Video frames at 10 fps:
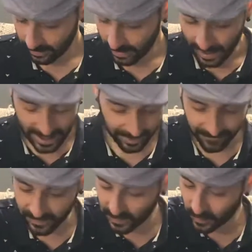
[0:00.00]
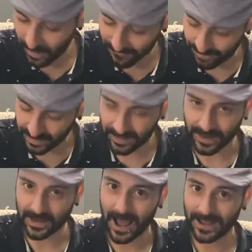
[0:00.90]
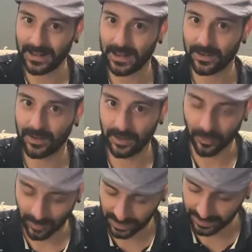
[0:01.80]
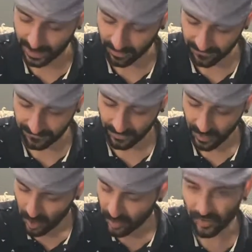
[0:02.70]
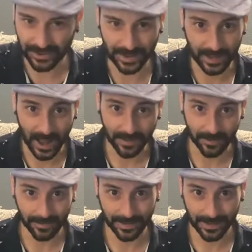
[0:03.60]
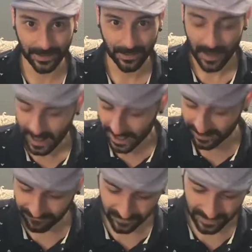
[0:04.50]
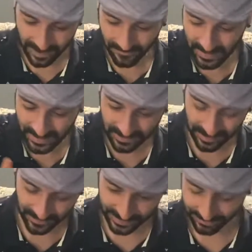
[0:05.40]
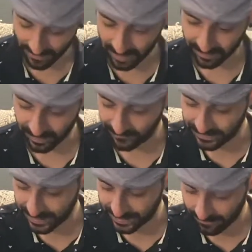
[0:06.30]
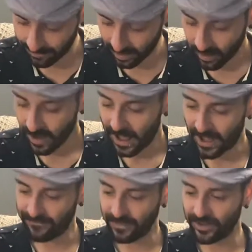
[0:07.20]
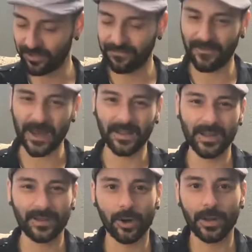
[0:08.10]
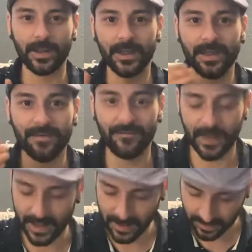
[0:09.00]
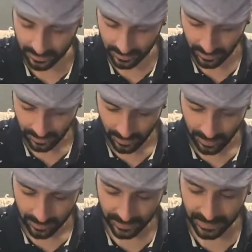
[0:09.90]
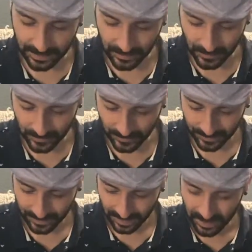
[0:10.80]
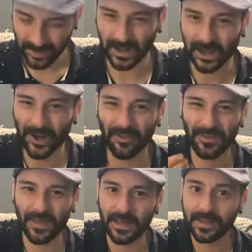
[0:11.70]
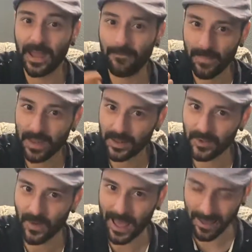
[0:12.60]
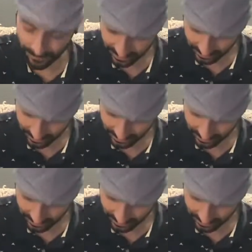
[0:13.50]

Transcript: And I feel like you have been denying yourself your desires. And I feel like coming into this month of December, I feel like you're finally starting to give in to the little things that make you happy.